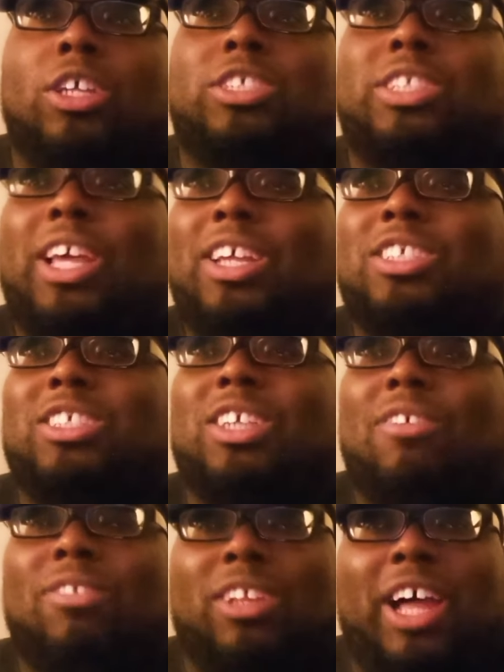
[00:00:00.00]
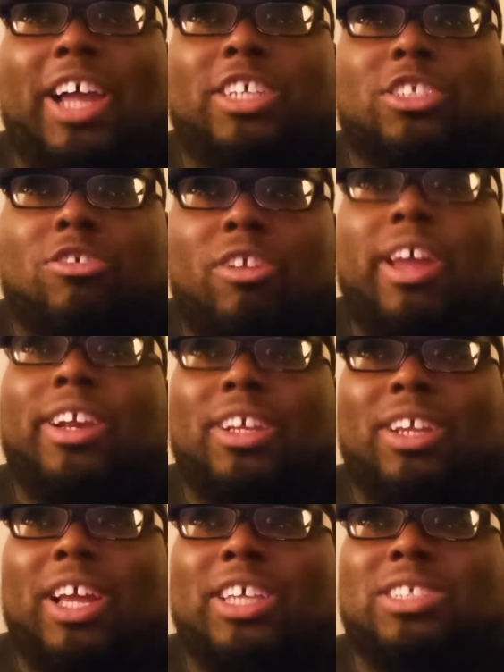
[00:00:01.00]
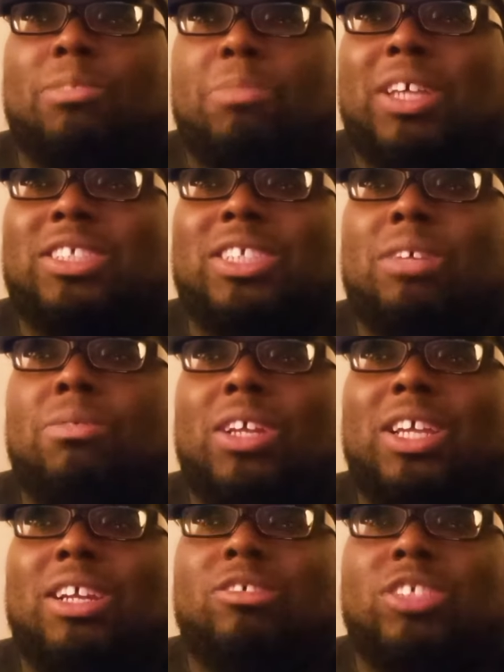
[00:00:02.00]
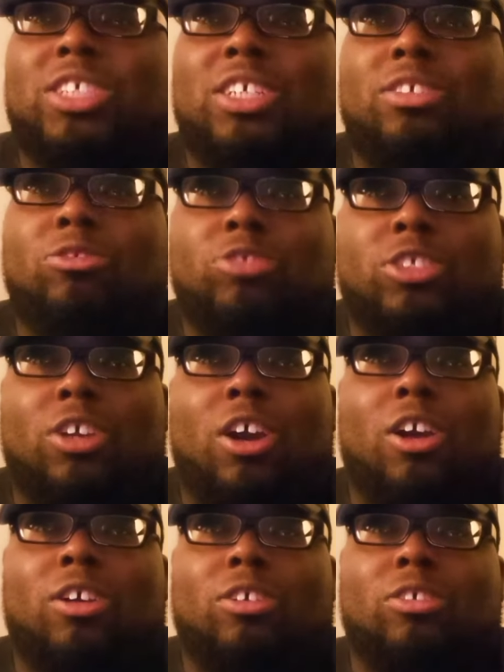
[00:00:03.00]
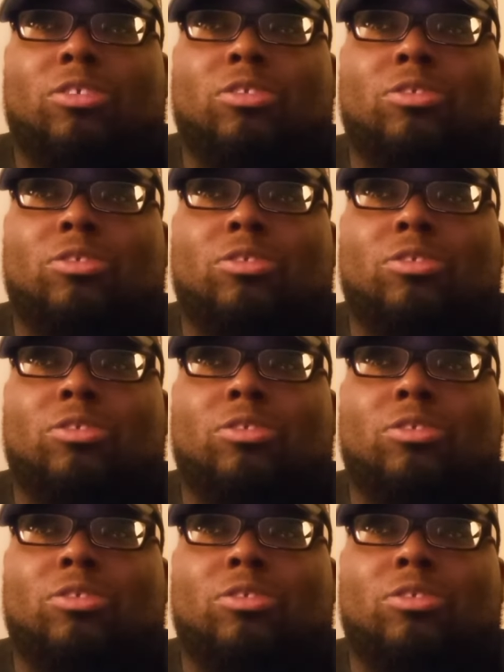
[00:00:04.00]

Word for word: instead of just giving the Lions credit as the best team in the NFC, you start